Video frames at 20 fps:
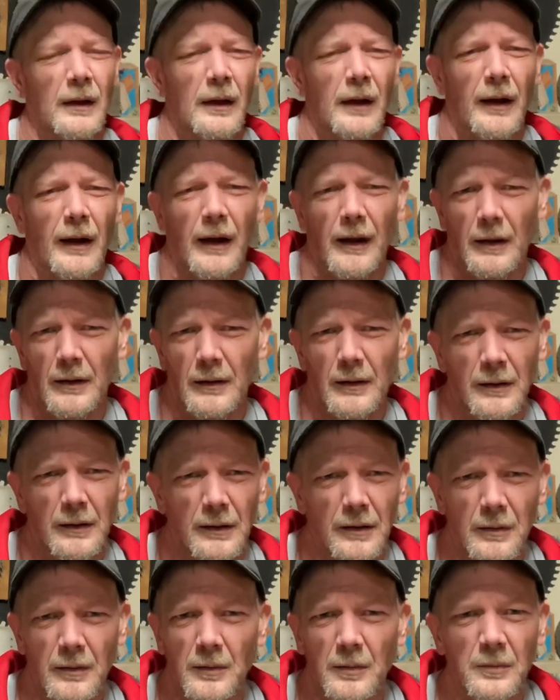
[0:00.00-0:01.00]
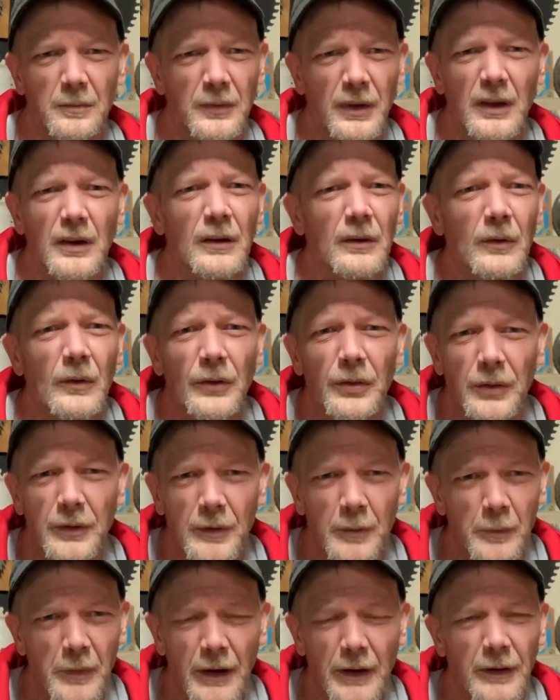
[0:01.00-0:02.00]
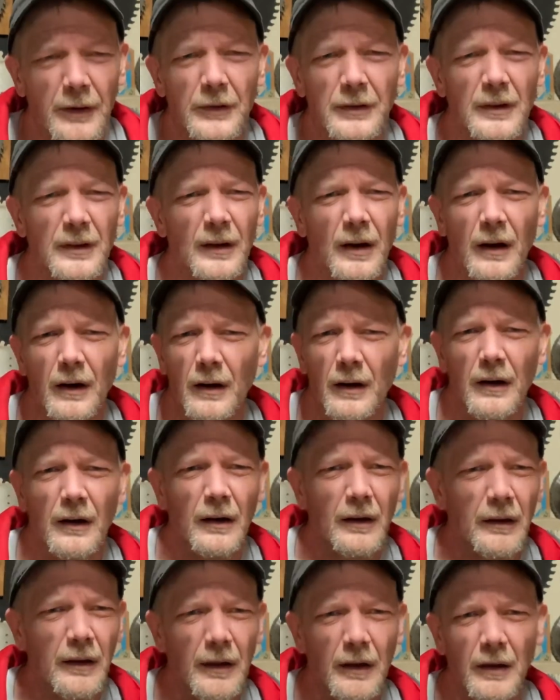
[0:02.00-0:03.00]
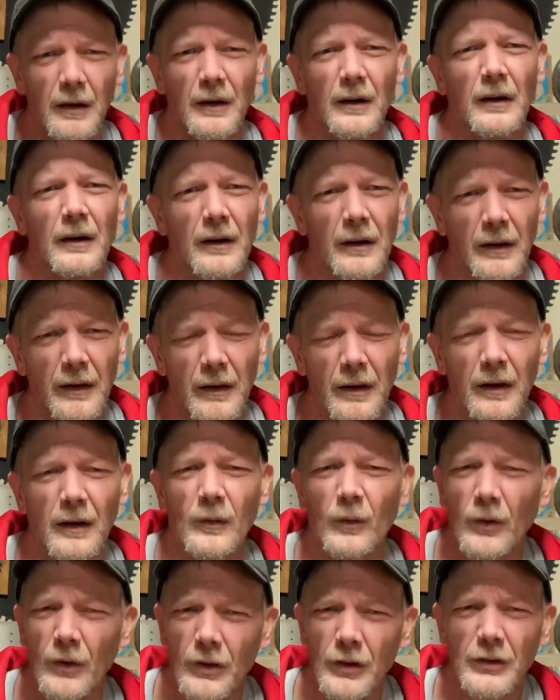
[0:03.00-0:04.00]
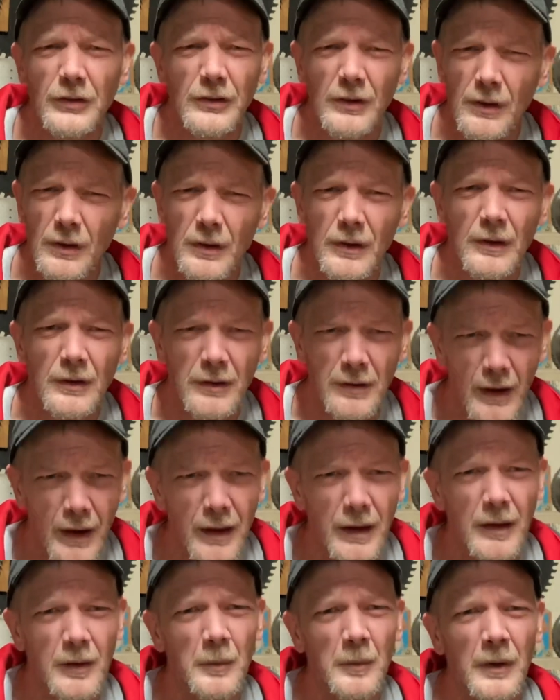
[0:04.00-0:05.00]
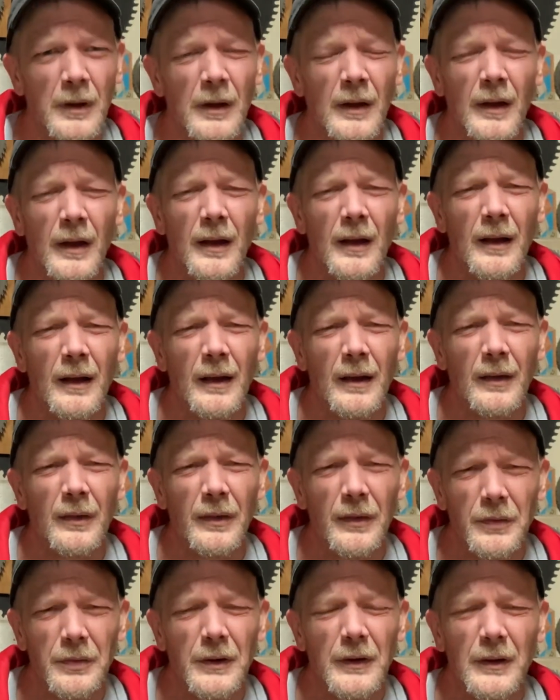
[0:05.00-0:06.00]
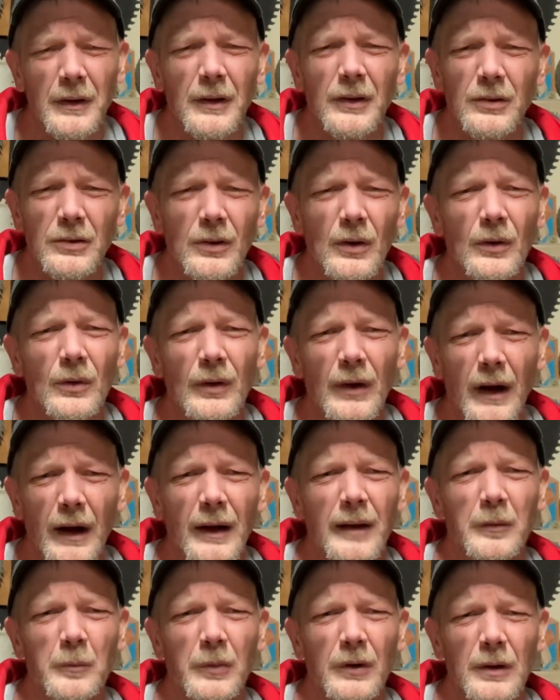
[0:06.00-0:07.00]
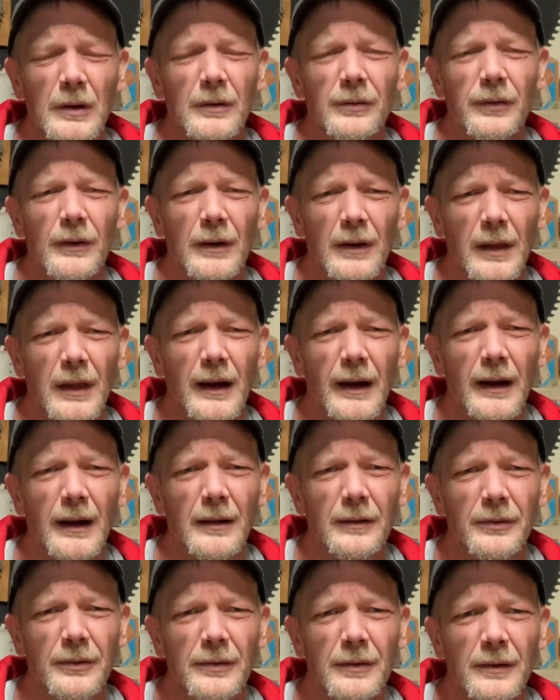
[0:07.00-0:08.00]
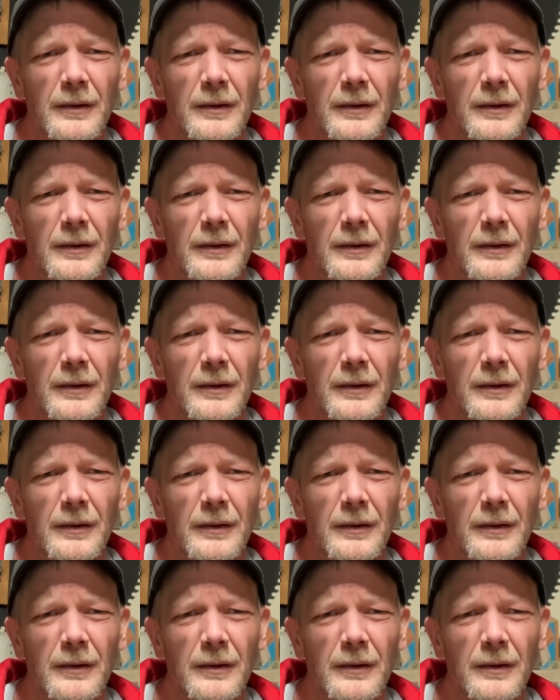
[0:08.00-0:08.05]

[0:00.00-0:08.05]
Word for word: How to deal with your marriage and on and on and on. Well, it's just a shame that there is no guidebook for life.